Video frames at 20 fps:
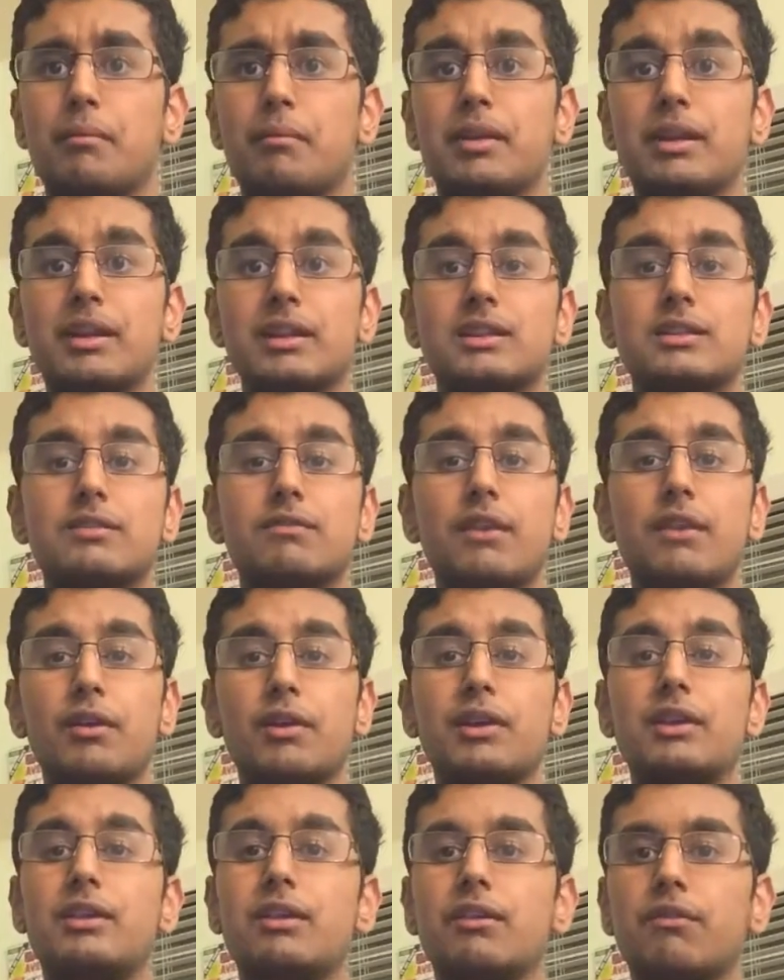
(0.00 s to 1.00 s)
I mean, it's
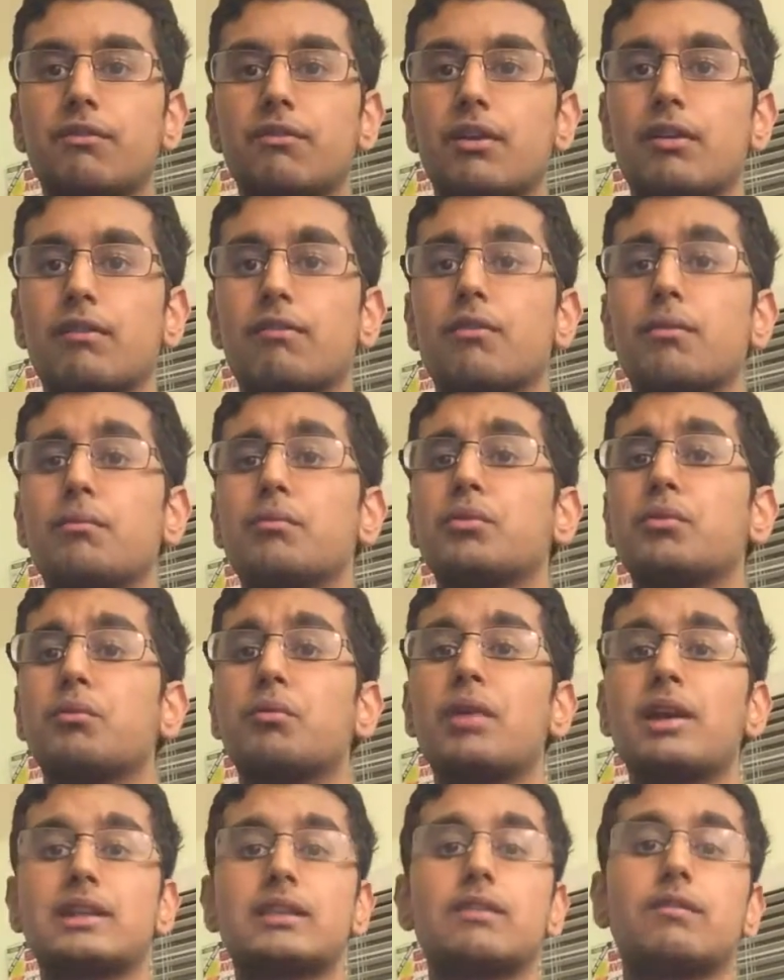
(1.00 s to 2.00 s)
very different from the
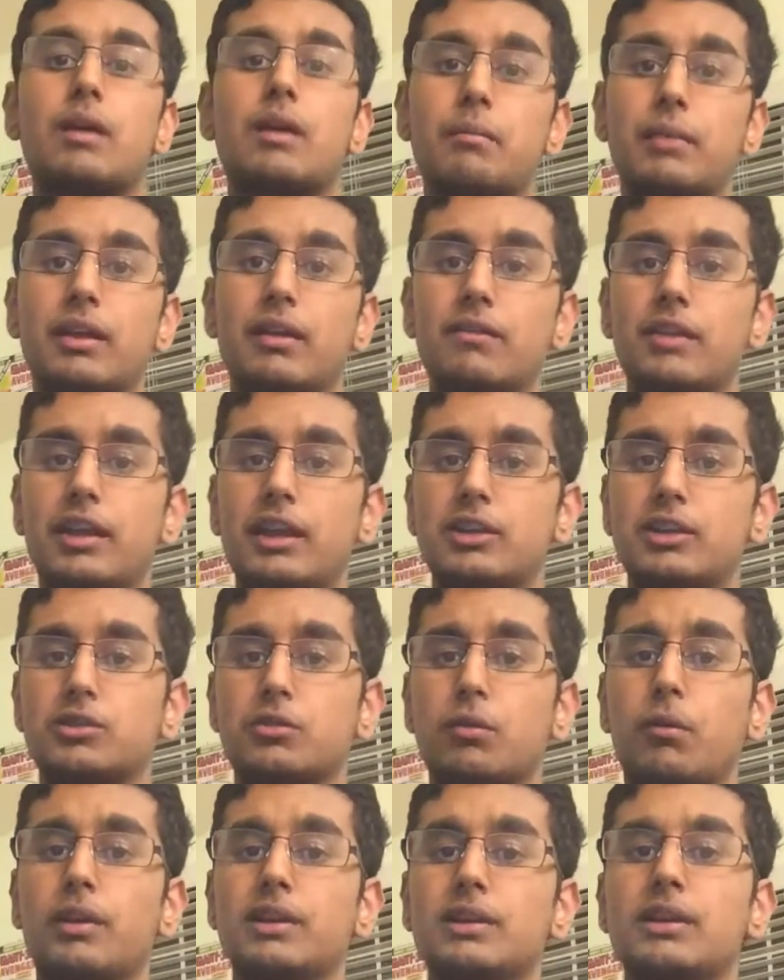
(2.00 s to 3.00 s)
rest of coming-of-age
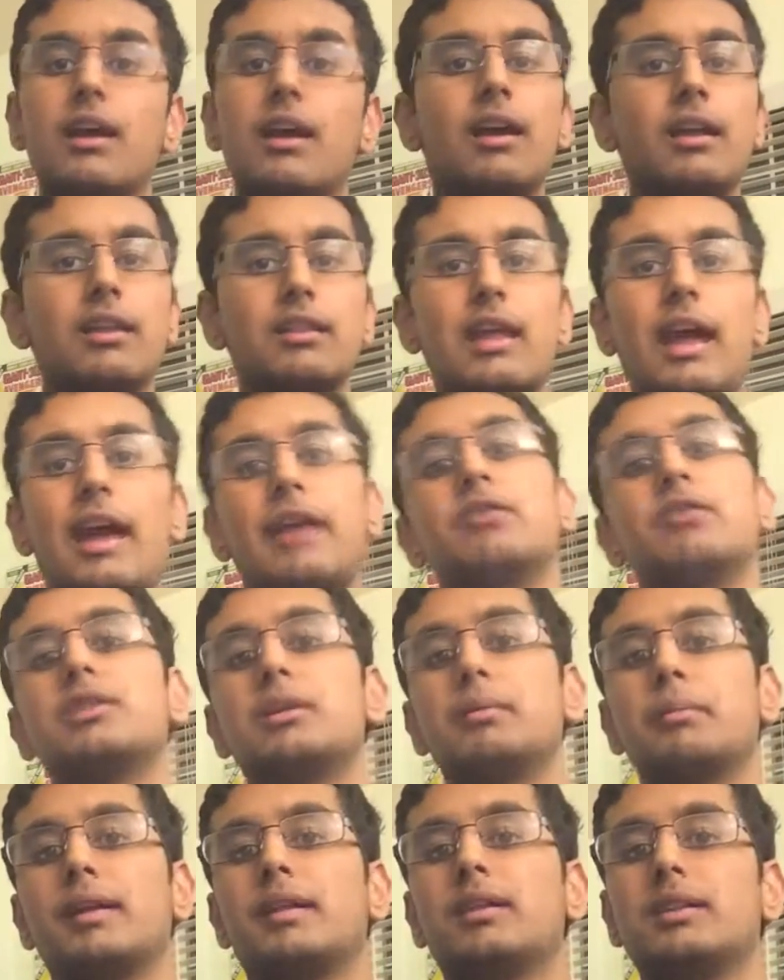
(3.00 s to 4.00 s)
stories that you
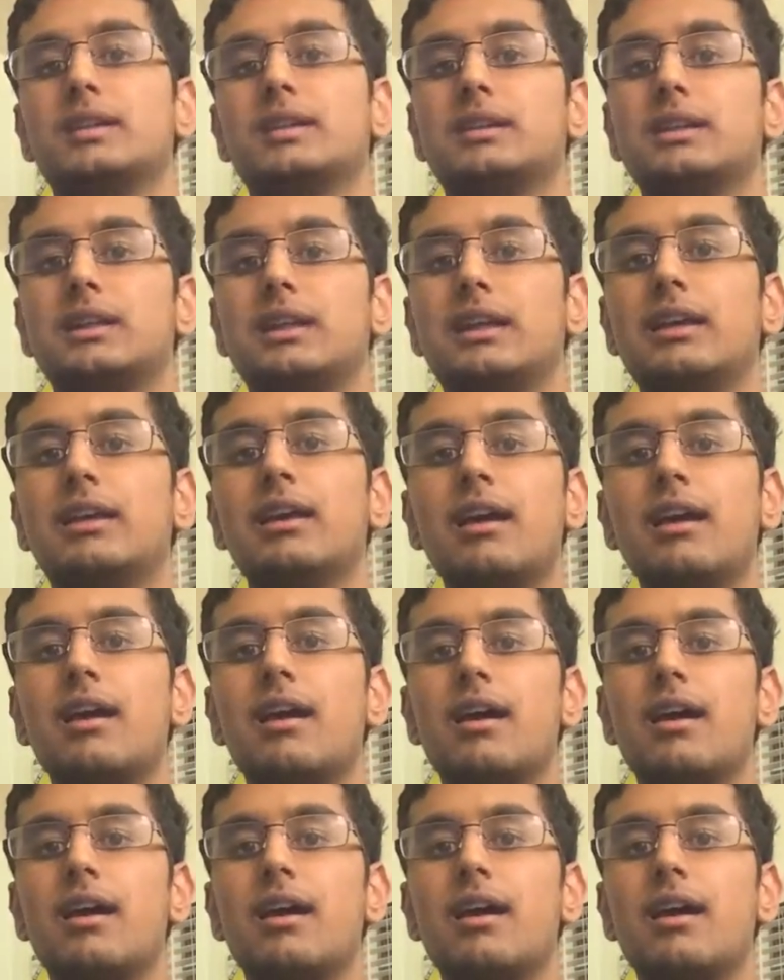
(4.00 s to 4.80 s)
typically see.